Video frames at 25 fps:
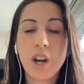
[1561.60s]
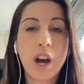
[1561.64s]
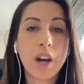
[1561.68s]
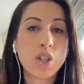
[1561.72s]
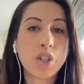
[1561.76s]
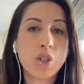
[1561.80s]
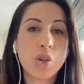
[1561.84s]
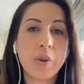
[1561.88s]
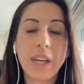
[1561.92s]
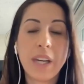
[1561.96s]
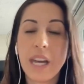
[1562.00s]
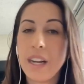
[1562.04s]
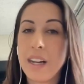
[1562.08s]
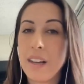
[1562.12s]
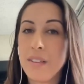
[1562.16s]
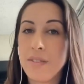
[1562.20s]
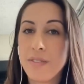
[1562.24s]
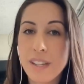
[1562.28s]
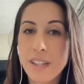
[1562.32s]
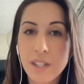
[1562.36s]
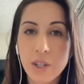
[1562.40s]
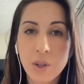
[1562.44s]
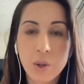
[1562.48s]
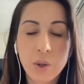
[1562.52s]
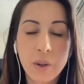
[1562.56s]
you're not doing any
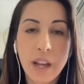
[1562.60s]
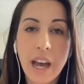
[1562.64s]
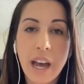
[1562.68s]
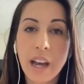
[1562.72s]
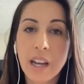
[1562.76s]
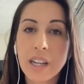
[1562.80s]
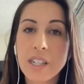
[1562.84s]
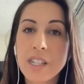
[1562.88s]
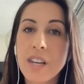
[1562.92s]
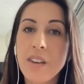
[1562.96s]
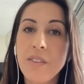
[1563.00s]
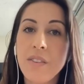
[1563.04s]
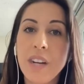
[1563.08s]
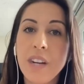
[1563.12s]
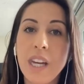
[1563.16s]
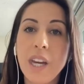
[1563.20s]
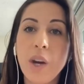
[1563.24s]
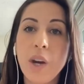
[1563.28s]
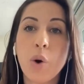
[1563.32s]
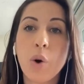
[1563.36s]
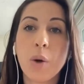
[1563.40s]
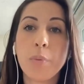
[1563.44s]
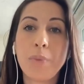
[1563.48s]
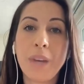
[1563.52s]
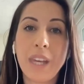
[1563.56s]
physical activity
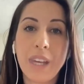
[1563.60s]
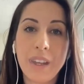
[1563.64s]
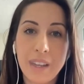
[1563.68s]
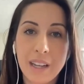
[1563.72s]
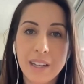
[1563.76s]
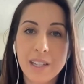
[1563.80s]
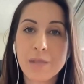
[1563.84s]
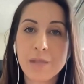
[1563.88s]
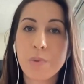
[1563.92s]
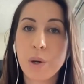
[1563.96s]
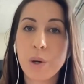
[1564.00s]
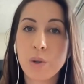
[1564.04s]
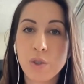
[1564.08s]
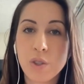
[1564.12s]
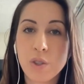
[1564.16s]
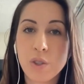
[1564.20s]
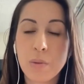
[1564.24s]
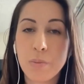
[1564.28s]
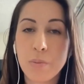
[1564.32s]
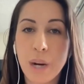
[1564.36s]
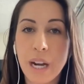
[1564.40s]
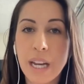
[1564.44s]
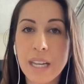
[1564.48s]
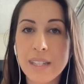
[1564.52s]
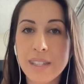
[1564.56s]
or being exposed
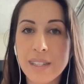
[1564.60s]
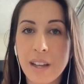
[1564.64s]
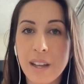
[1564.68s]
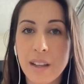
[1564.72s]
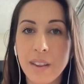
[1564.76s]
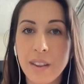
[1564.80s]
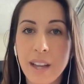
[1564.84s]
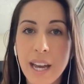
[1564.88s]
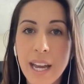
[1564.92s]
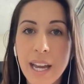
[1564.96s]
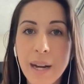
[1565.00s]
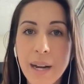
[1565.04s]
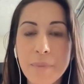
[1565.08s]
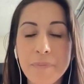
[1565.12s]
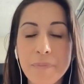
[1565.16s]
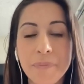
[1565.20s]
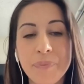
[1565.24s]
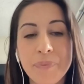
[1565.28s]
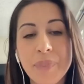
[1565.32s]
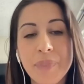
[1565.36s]
to bright sunlight.